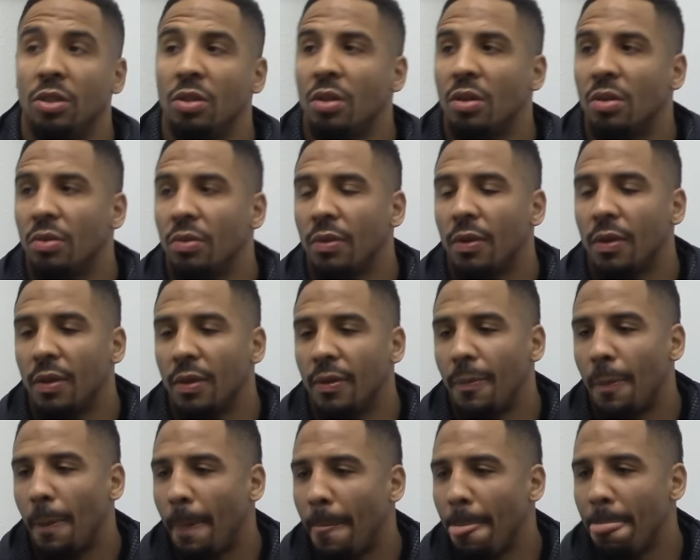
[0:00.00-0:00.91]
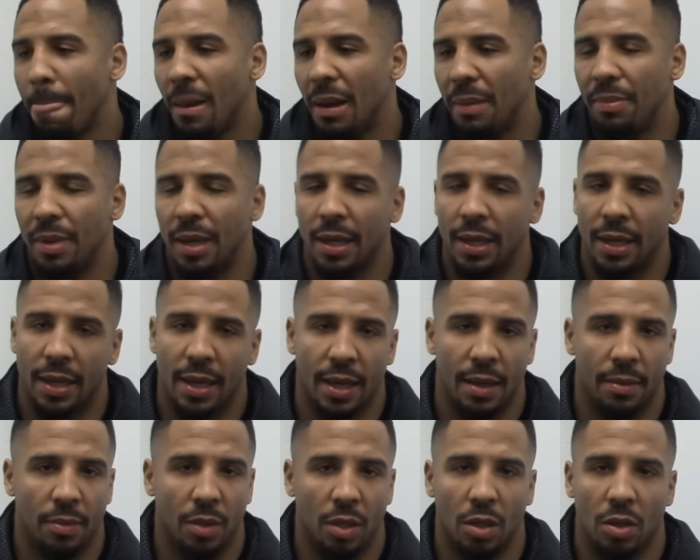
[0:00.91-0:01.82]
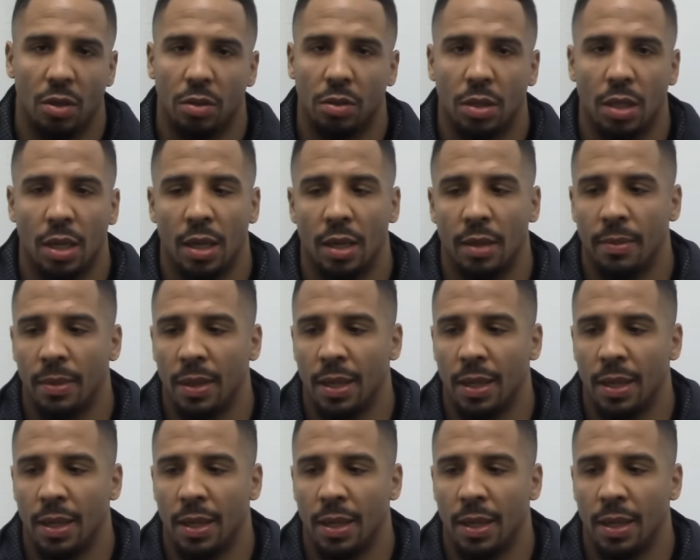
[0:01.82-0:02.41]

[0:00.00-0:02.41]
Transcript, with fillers: you don't. I've been in the game a long time,